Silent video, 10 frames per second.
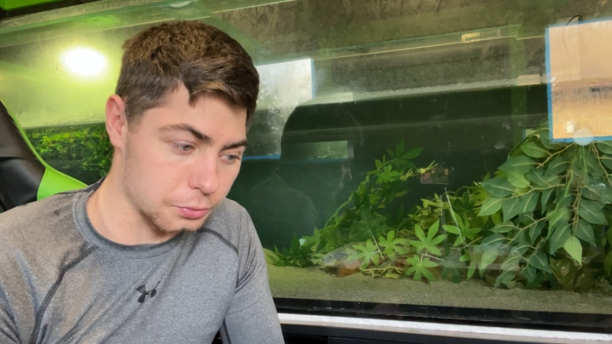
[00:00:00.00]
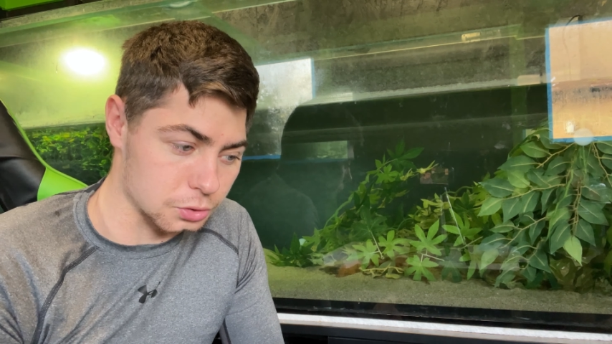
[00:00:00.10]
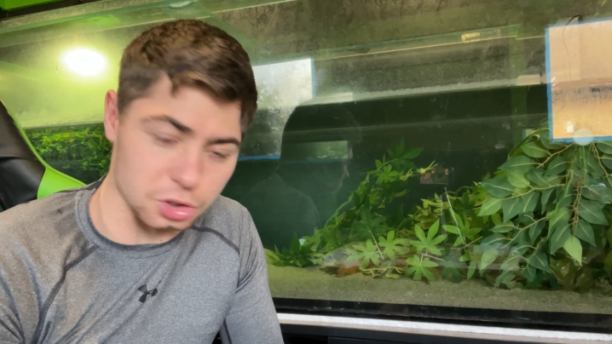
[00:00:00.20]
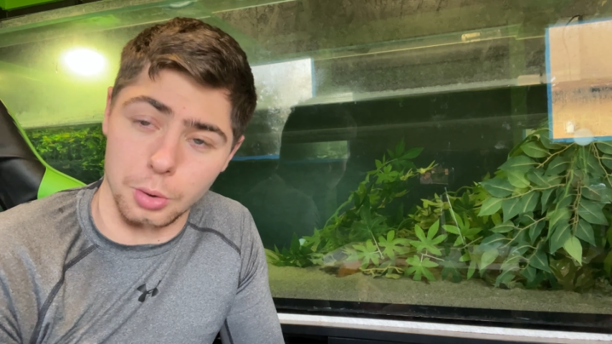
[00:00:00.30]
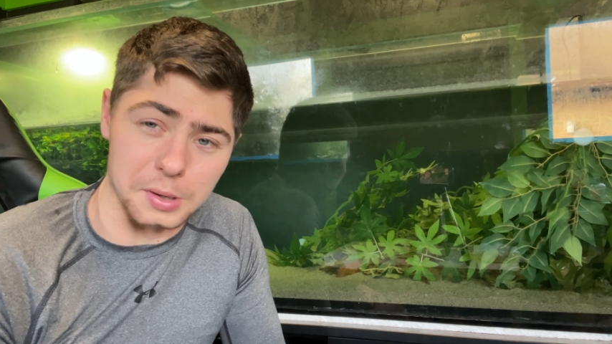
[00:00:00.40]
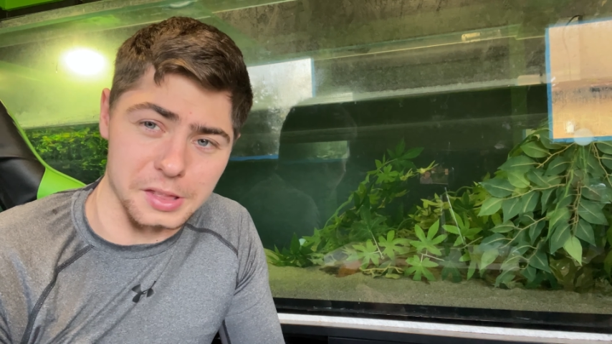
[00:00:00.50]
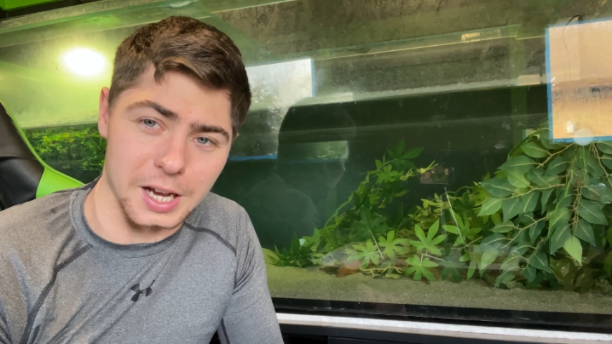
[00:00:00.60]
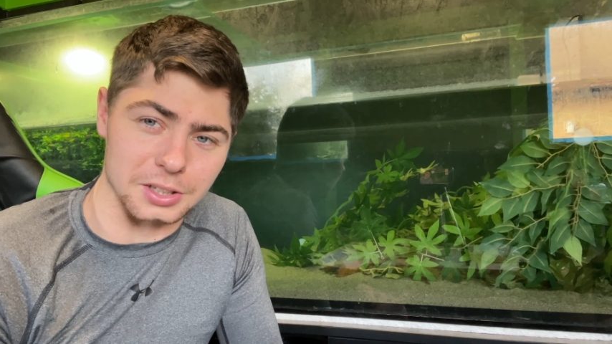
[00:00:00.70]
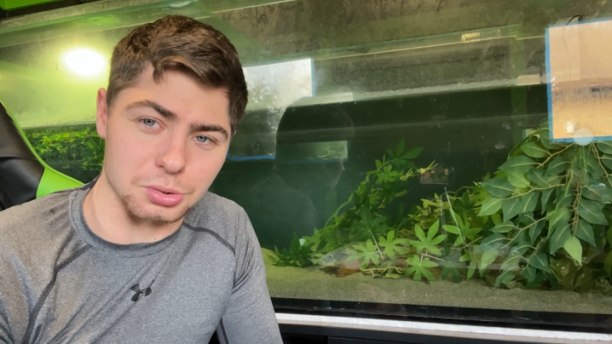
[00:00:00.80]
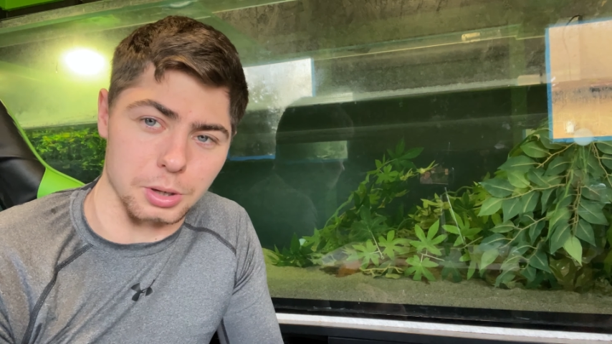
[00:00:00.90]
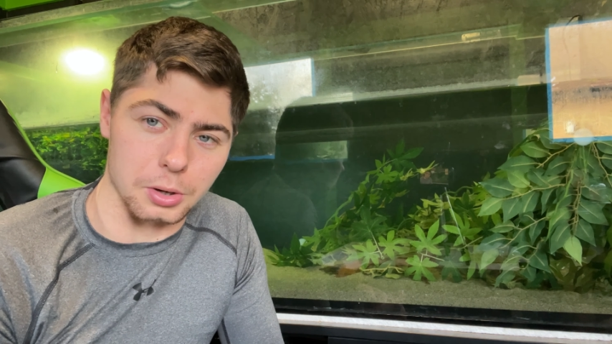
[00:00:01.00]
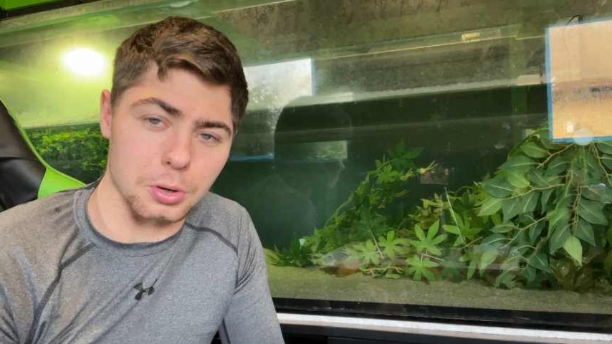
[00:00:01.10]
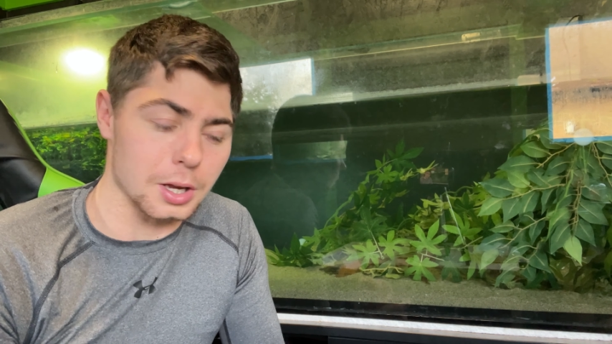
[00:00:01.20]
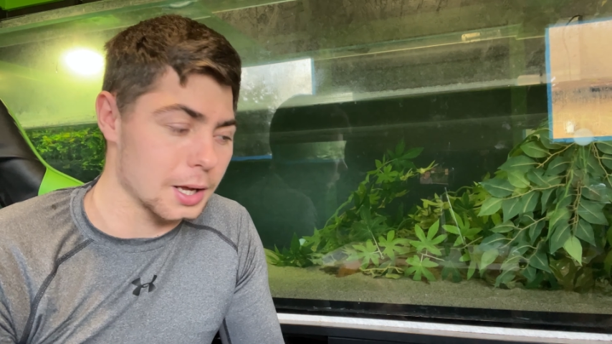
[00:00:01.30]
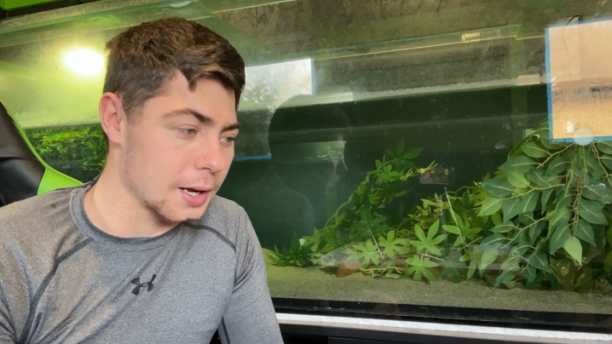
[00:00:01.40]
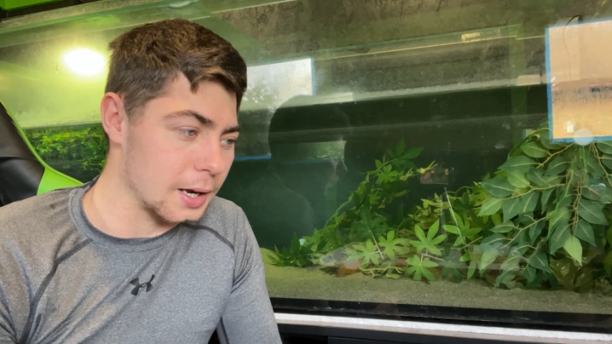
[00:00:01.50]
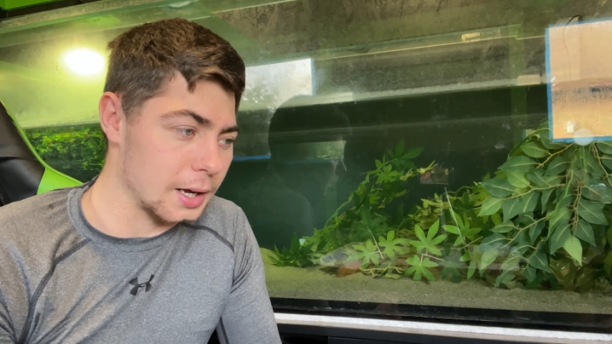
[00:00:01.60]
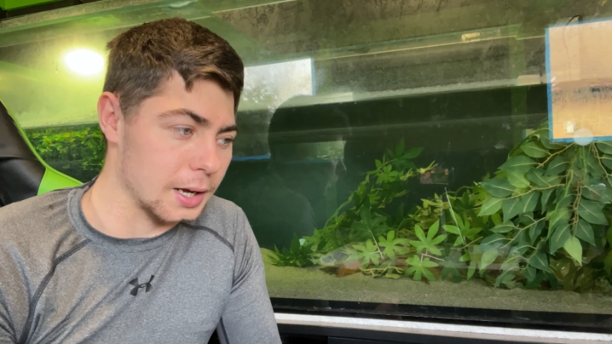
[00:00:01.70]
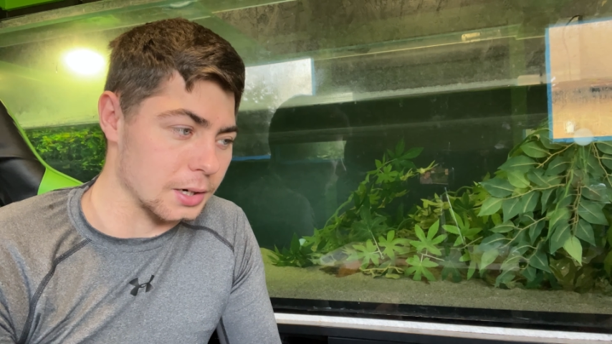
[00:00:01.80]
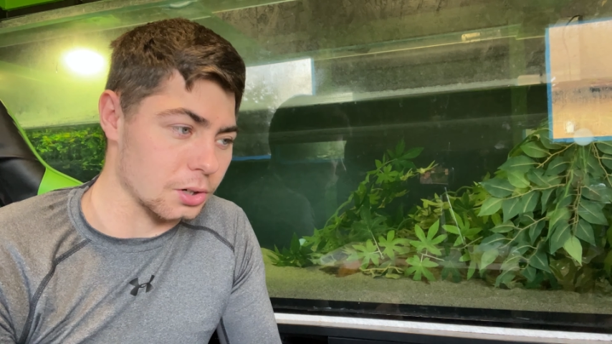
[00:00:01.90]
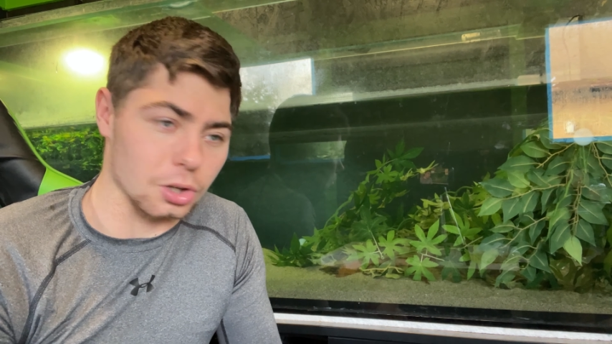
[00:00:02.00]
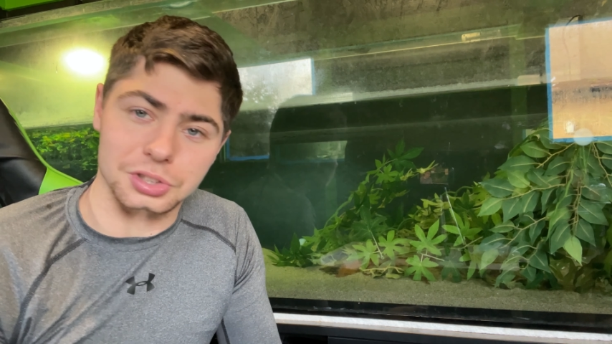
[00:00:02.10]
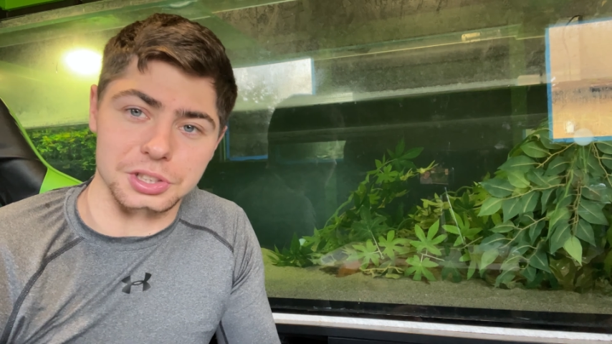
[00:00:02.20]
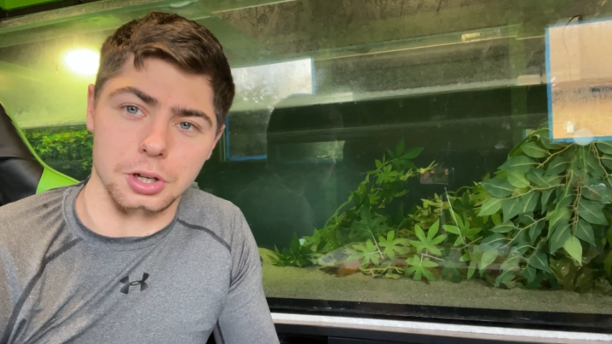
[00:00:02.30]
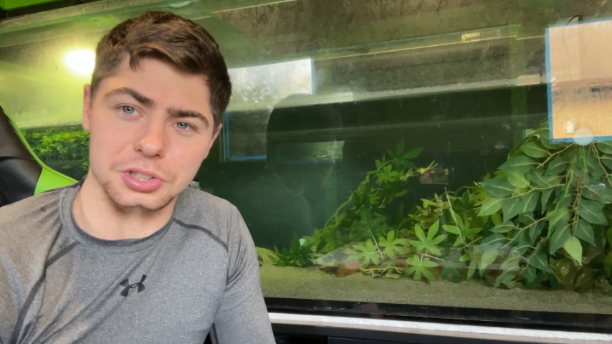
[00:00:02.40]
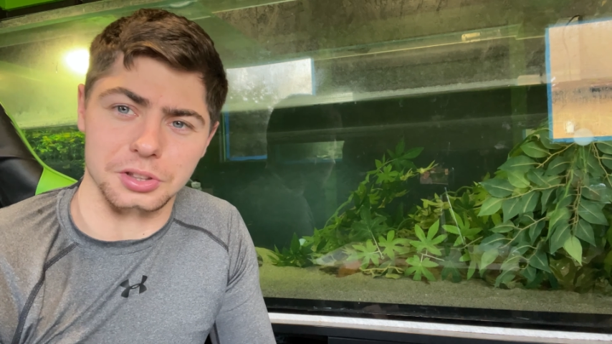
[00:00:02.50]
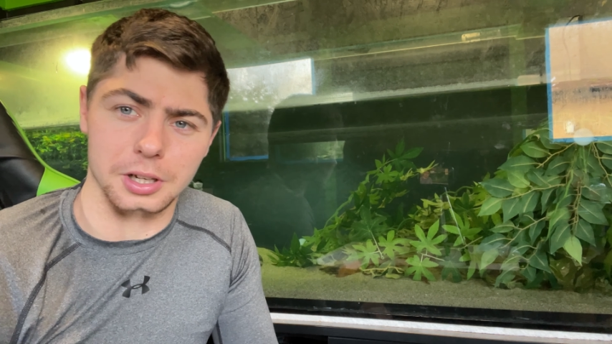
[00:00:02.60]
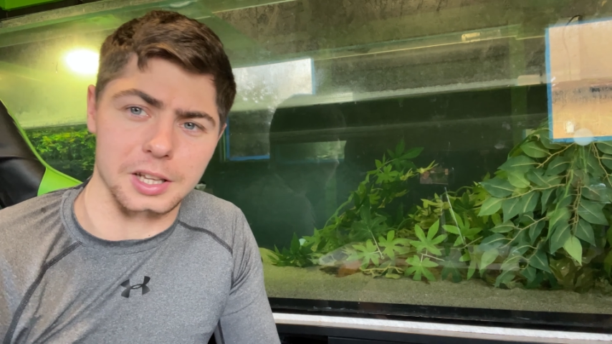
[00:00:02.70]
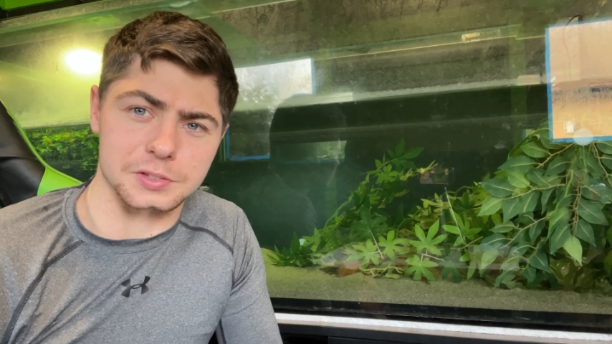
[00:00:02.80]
just comment that as well. And I'll see you guys in the next